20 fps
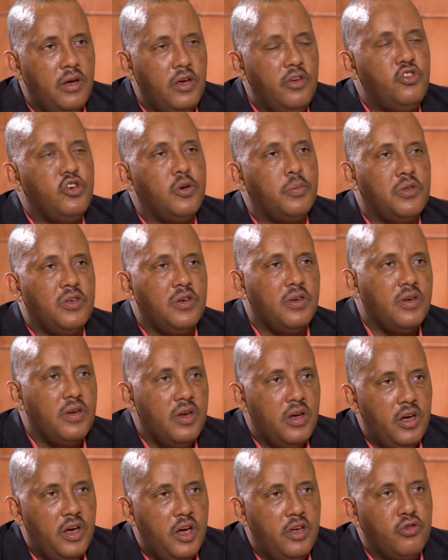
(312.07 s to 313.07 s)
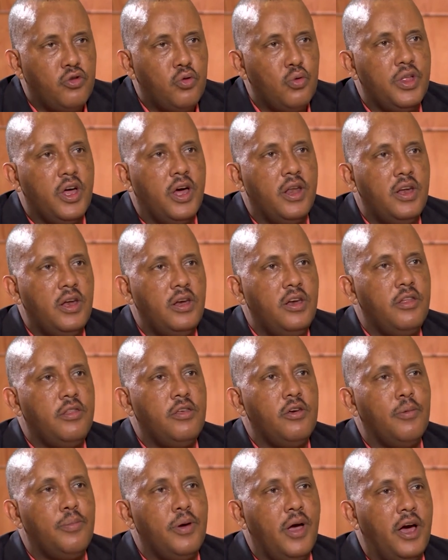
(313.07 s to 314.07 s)
Egypt and Sudan and
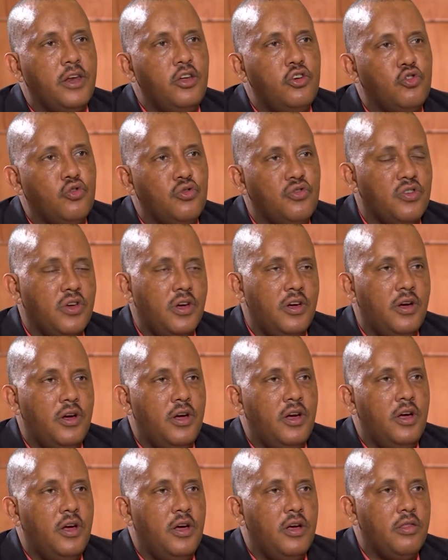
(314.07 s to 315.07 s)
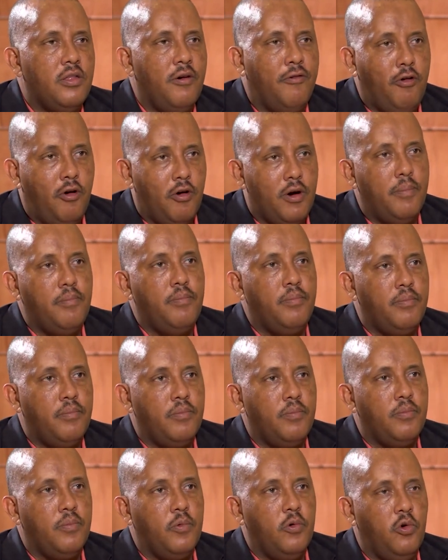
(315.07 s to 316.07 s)
Ethiopia had issues, mm. the forum
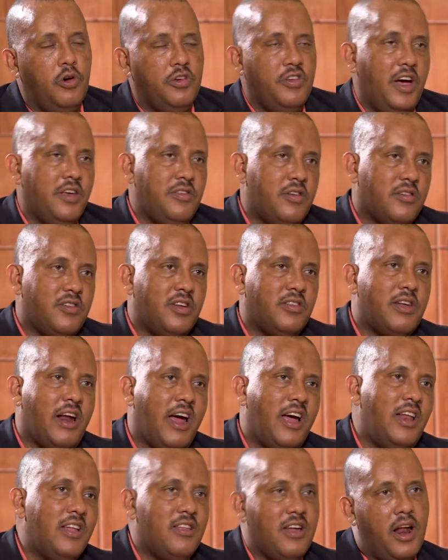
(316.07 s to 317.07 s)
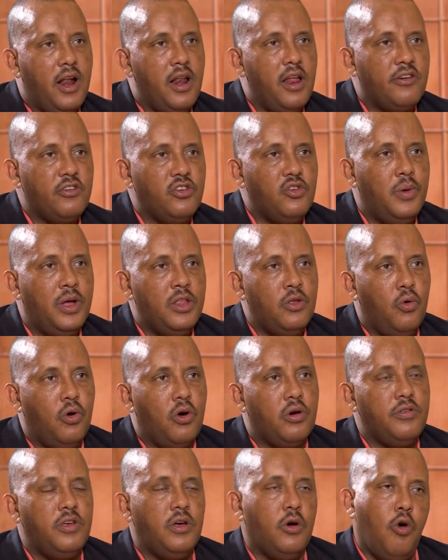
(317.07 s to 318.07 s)
was either the trilateral arrangement
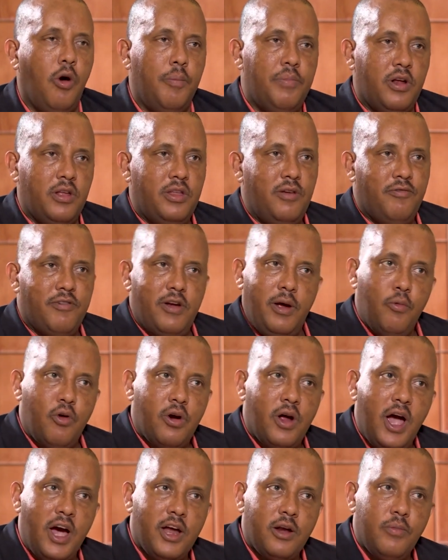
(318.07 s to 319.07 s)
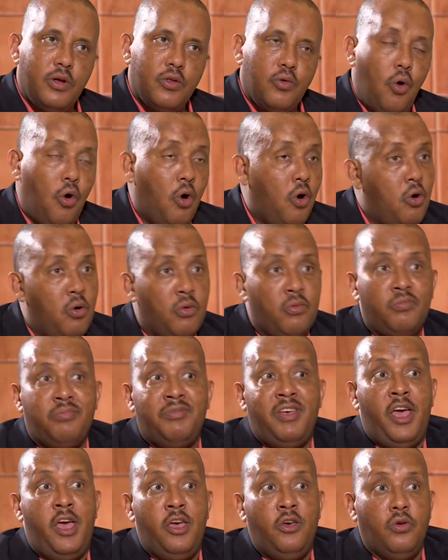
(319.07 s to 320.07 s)
or the cooperative framework agreement or
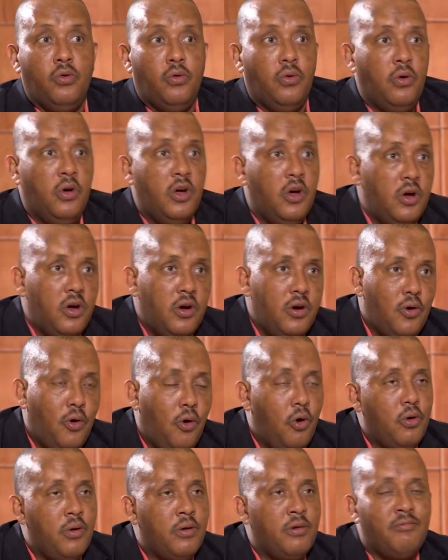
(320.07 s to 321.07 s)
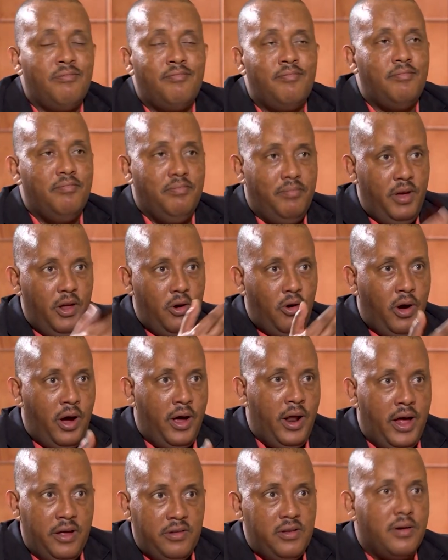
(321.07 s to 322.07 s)
the AU or you know
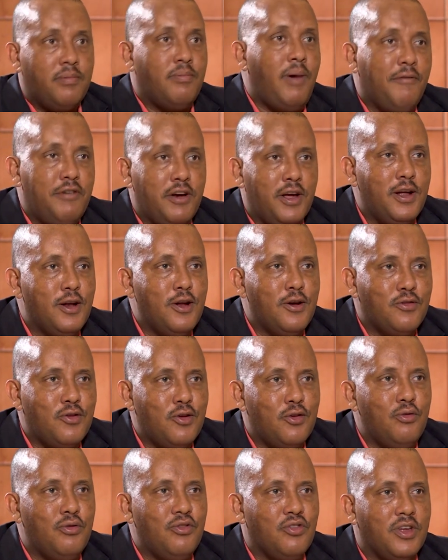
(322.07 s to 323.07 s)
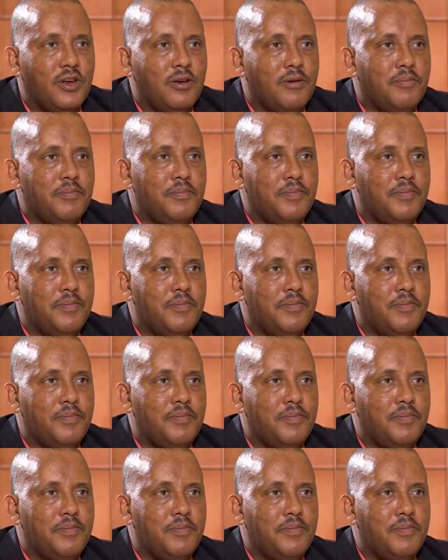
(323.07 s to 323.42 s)
another African institution.